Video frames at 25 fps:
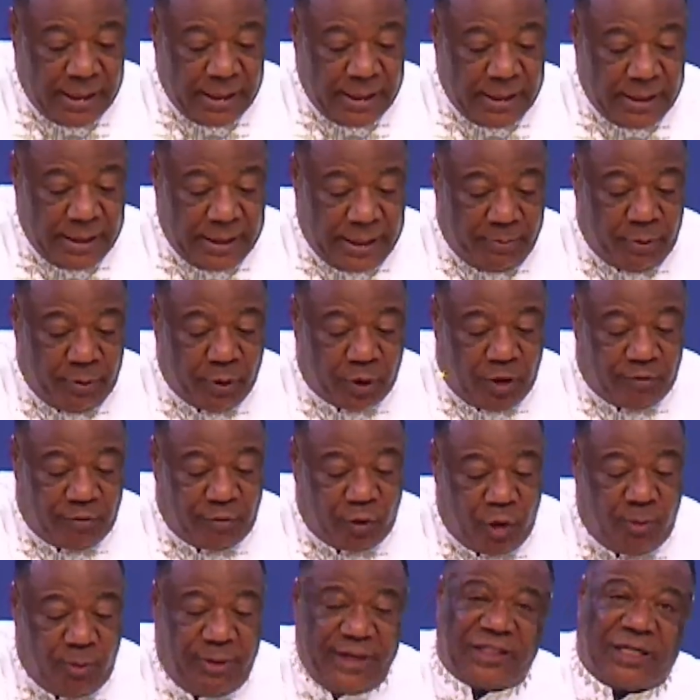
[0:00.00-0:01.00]
the book of
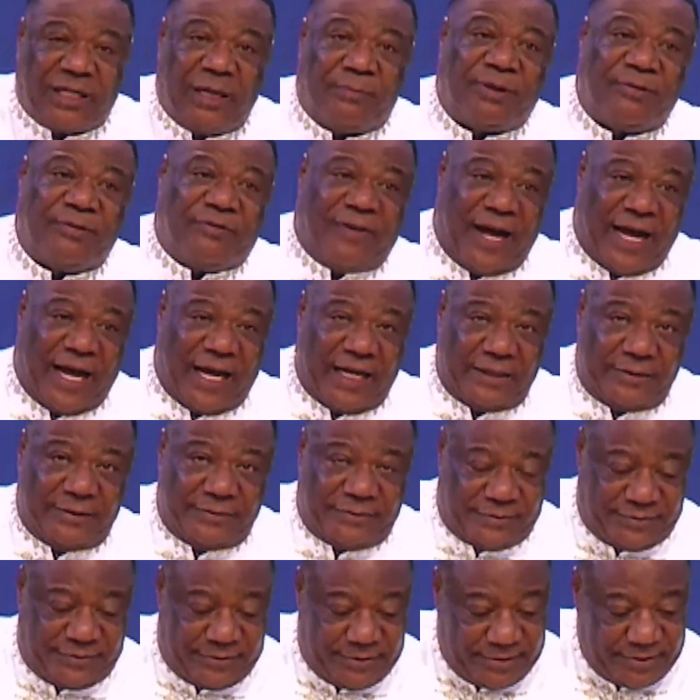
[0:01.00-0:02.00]
Romans chapter 5
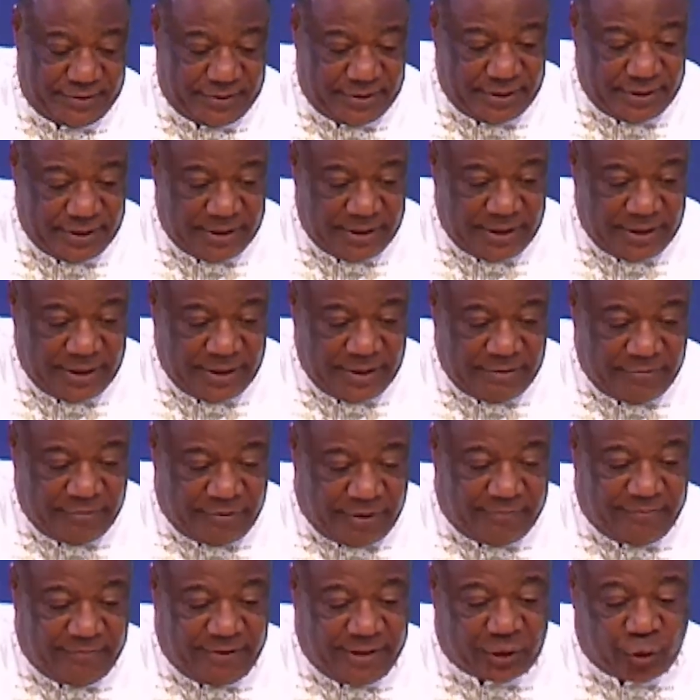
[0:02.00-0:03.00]

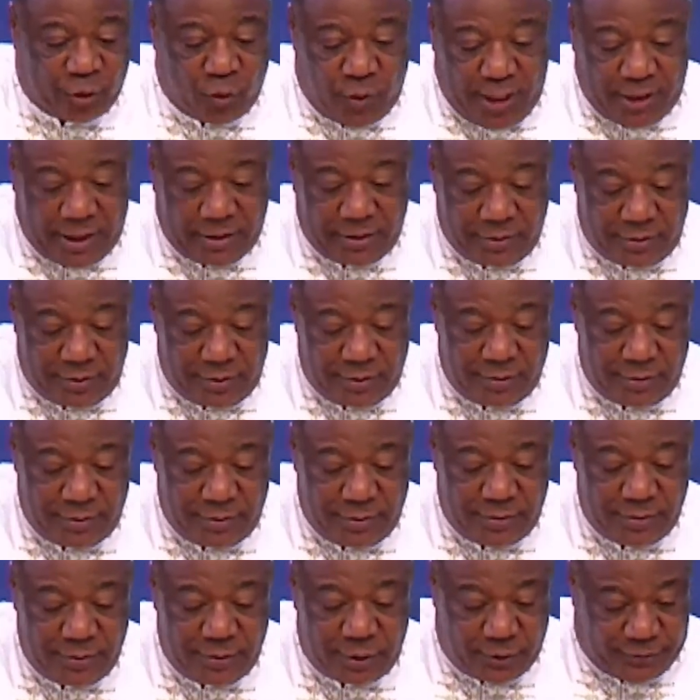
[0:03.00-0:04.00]
from verse 1
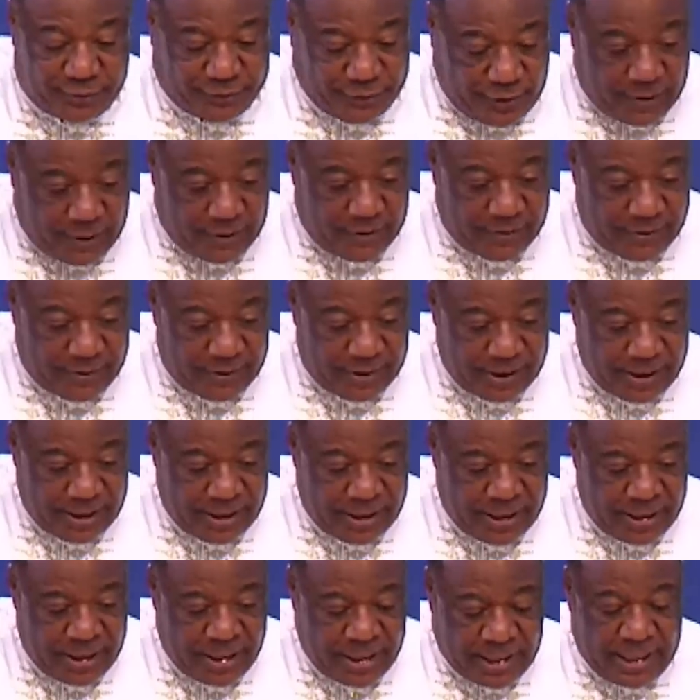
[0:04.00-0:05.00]
to 4.
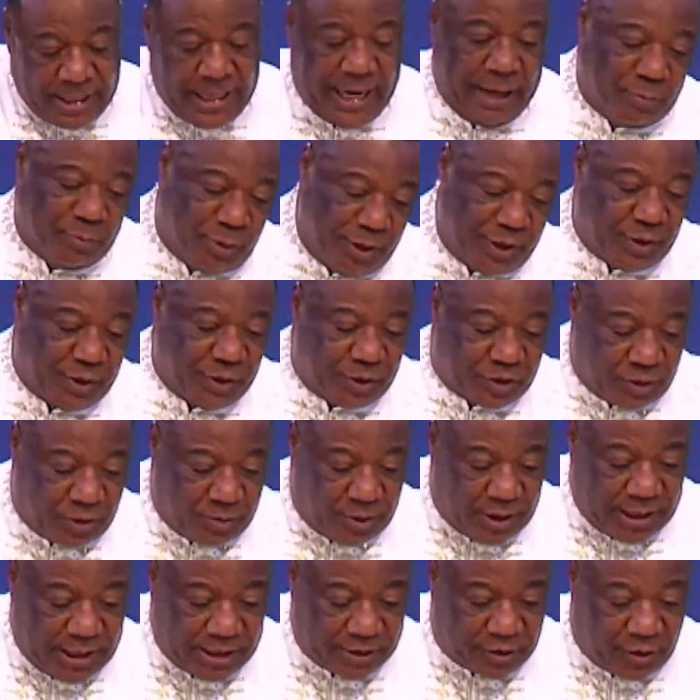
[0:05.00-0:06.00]
And then I'll bring you to some
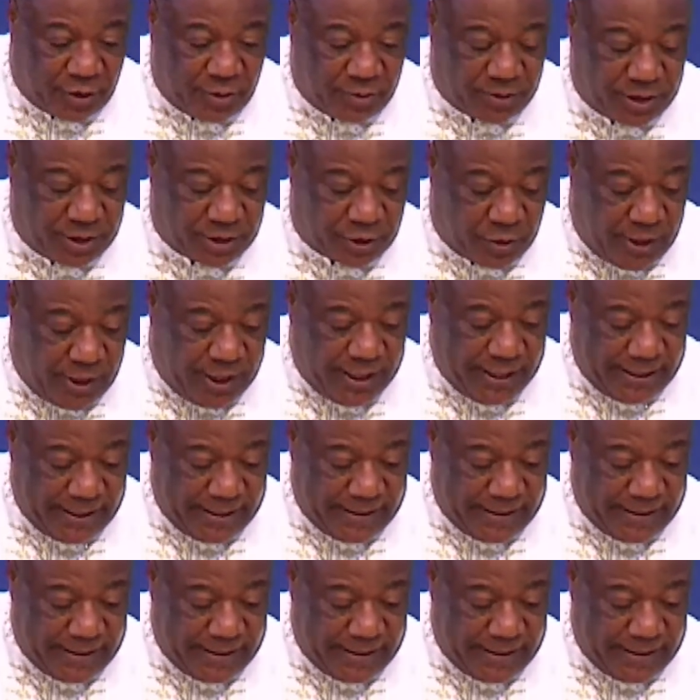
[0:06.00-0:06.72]
other scriptures. Go ahead.